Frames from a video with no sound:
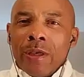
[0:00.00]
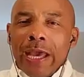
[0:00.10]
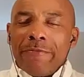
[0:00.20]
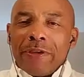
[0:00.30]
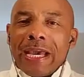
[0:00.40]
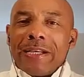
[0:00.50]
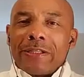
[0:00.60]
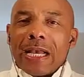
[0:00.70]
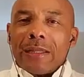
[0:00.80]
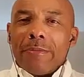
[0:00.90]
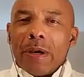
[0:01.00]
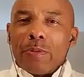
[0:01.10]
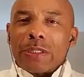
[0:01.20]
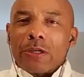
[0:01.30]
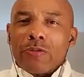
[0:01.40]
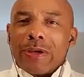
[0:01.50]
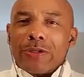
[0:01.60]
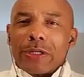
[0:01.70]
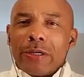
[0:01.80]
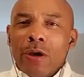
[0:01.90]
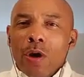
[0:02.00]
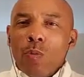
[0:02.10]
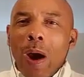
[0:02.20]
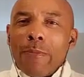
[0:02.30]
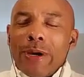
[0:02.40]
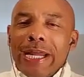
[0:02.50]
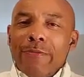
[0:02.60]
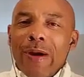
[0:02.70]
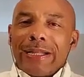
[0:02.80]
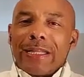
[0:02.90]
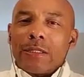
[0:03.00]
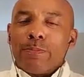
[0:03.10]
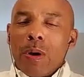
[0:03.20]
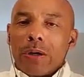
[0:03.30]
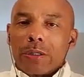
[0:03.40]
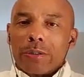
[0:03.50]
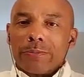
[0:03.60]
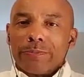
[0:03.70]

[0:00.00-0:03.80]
if King Solomon was a Christian, why would he write this book?